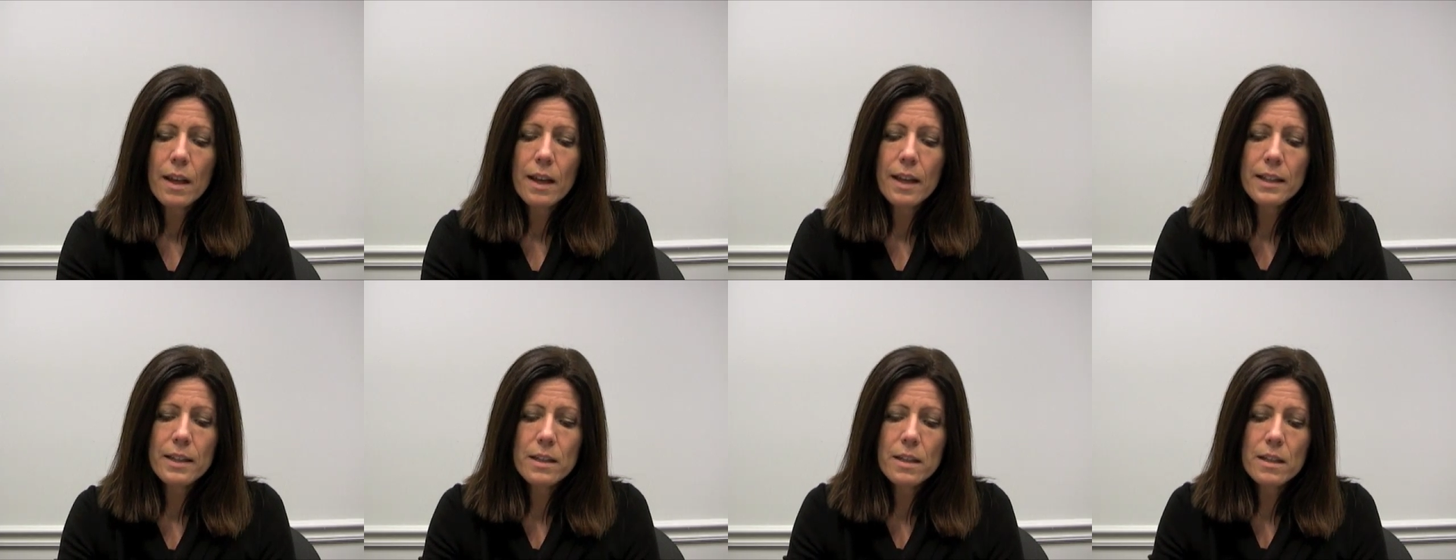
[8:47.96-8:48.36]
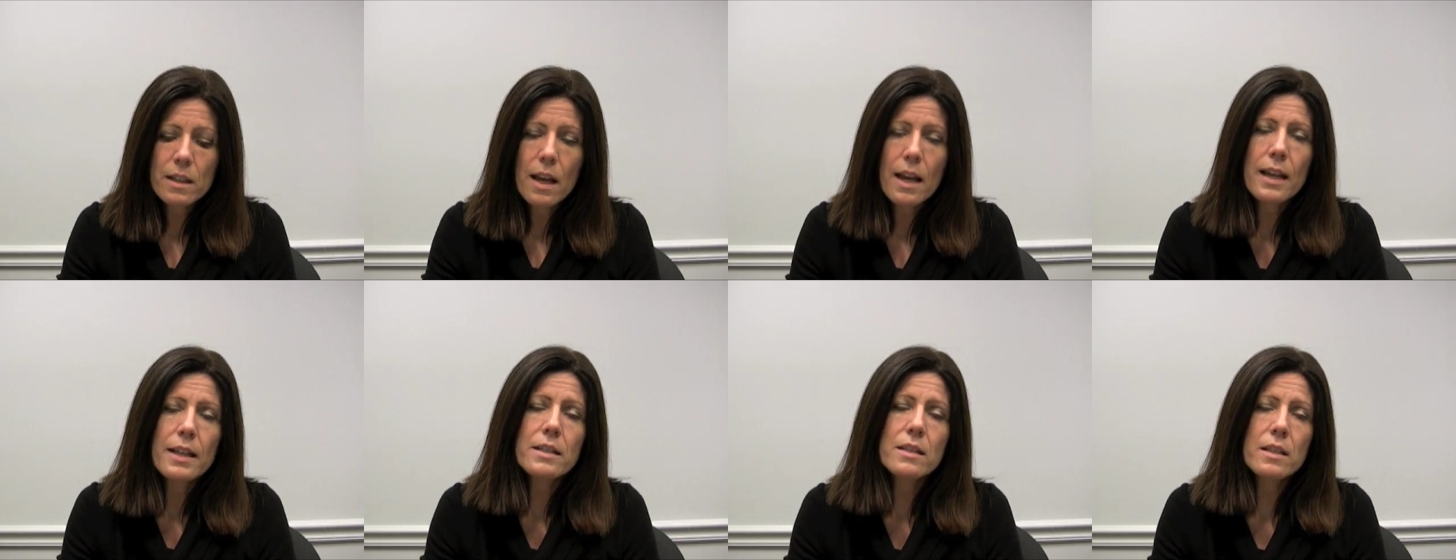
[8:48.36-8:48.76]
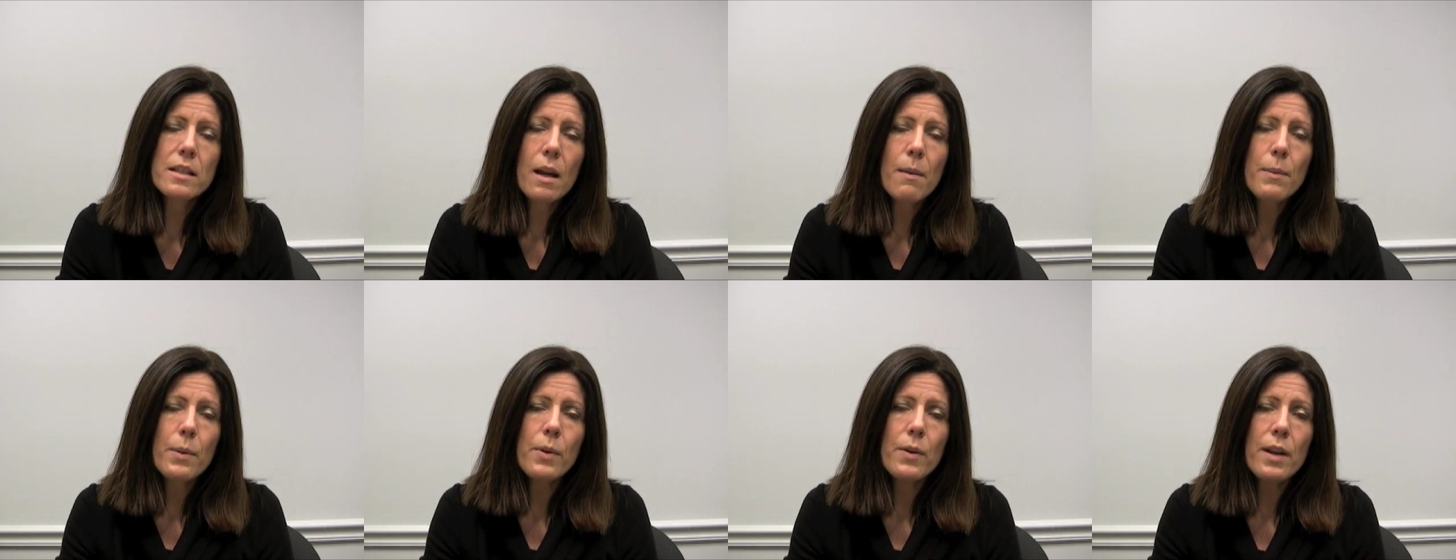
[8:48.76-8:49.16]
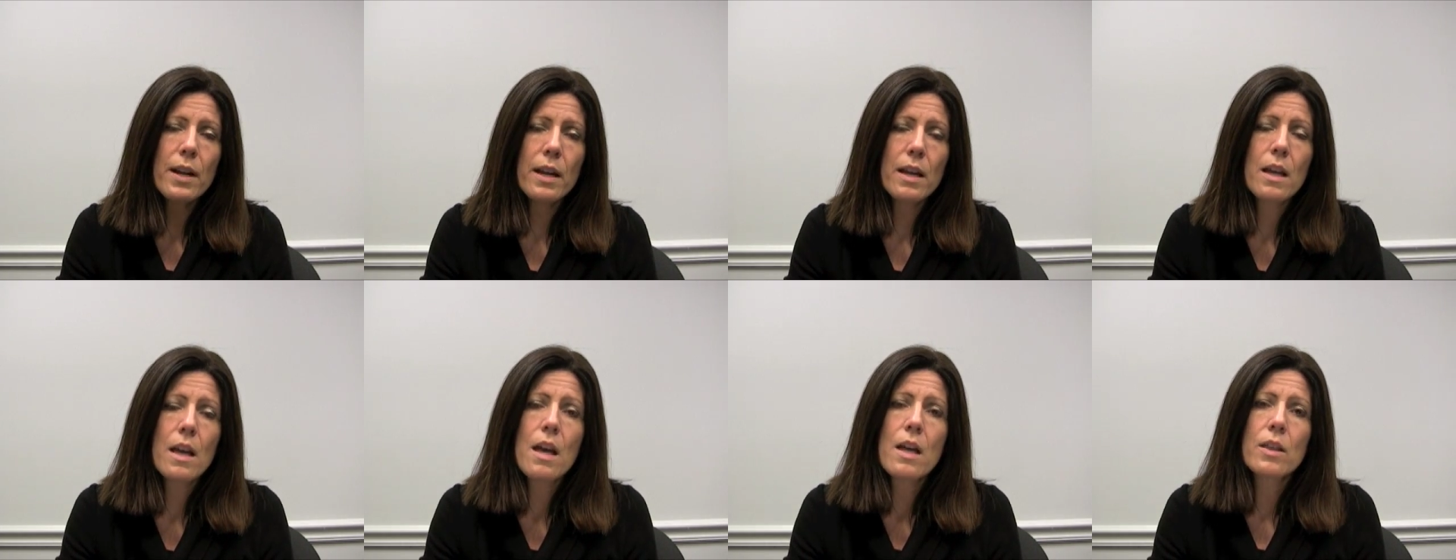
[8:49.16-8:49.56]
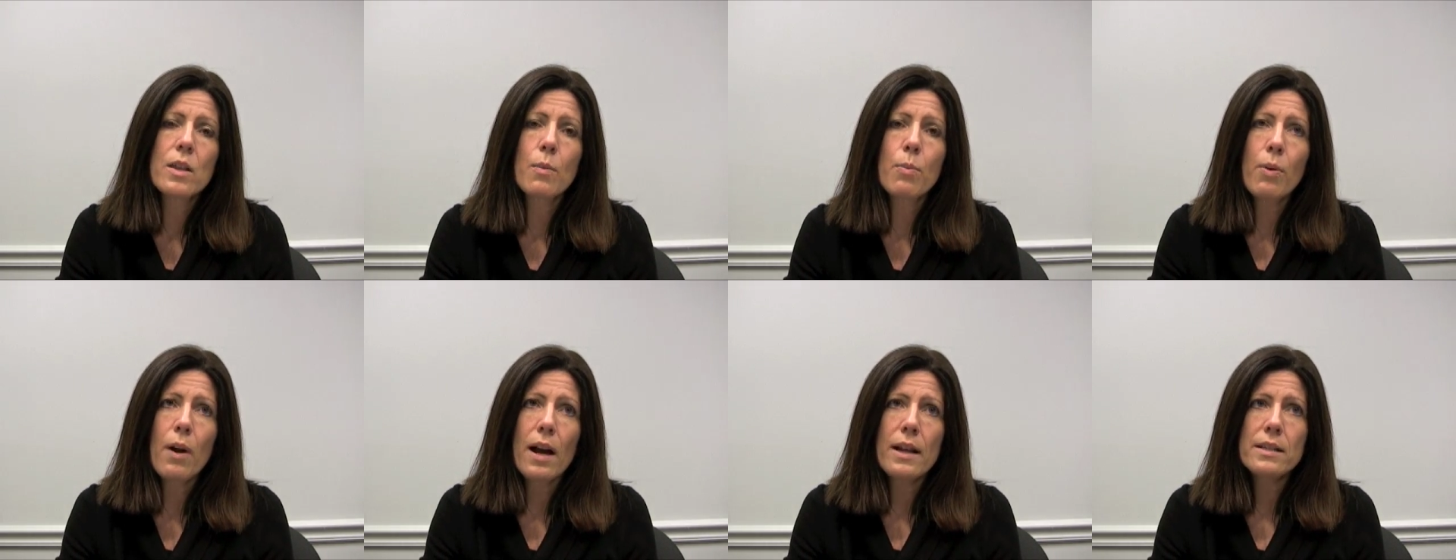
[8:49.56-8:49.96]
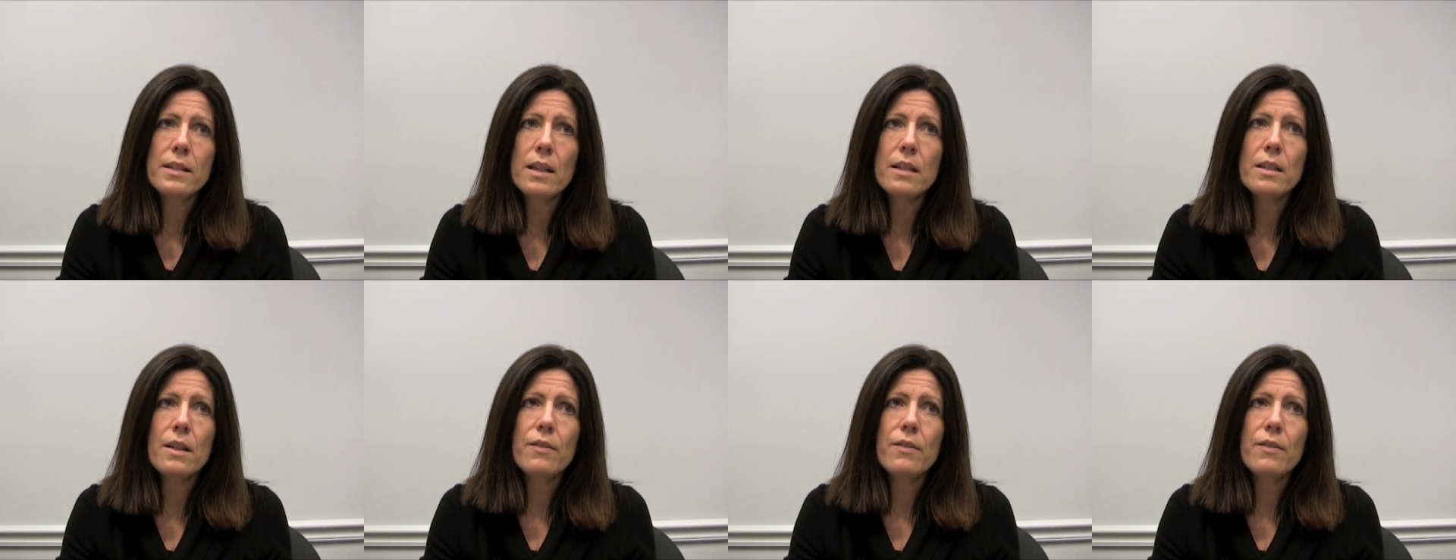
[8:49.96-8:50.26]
in summary, the process